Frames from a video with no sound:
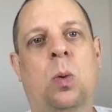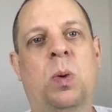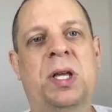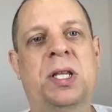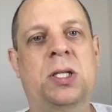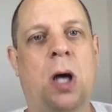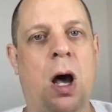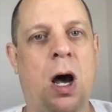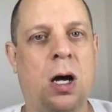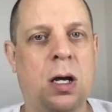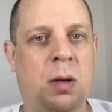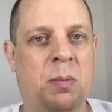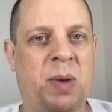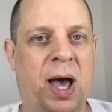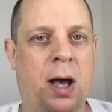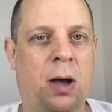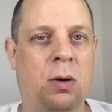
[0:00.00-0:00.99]
We talk
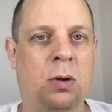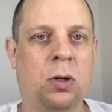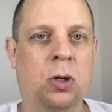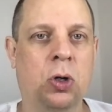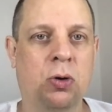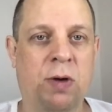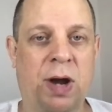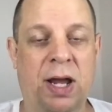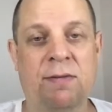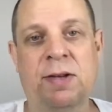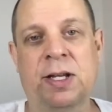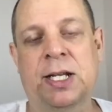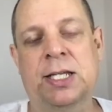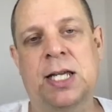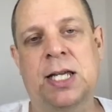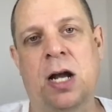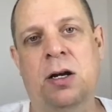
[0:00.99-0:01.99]
about
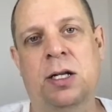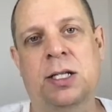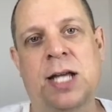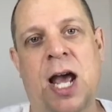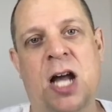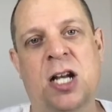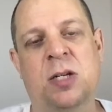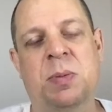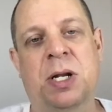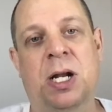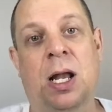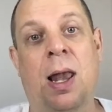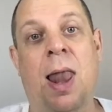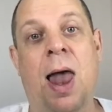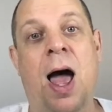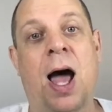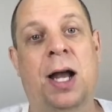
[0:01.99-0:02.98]
craving, desire, attachment a
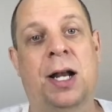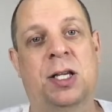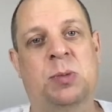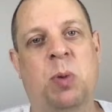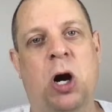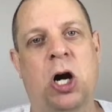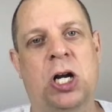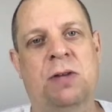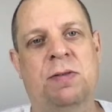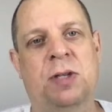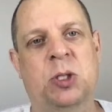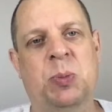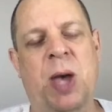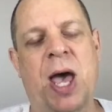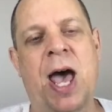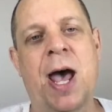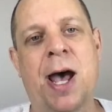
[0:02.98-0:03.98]
lot as part of
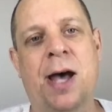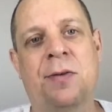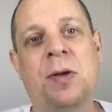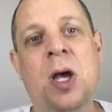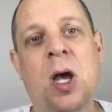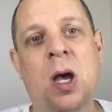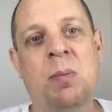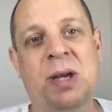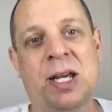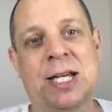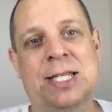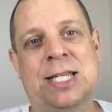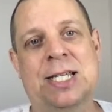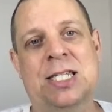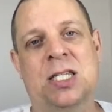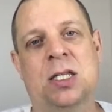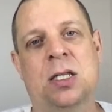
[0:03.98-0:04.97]
this path
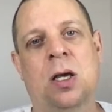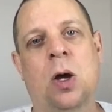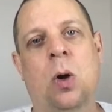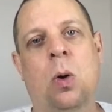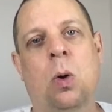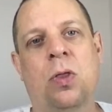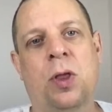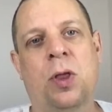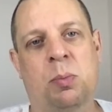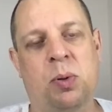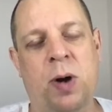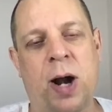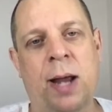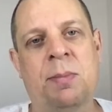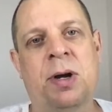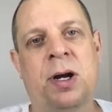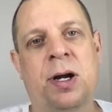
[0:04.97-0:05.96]
because it's the
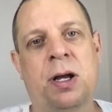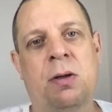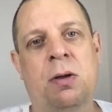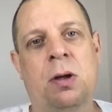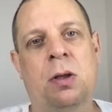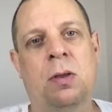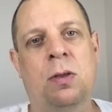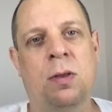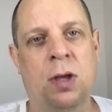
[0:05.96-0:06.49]
primary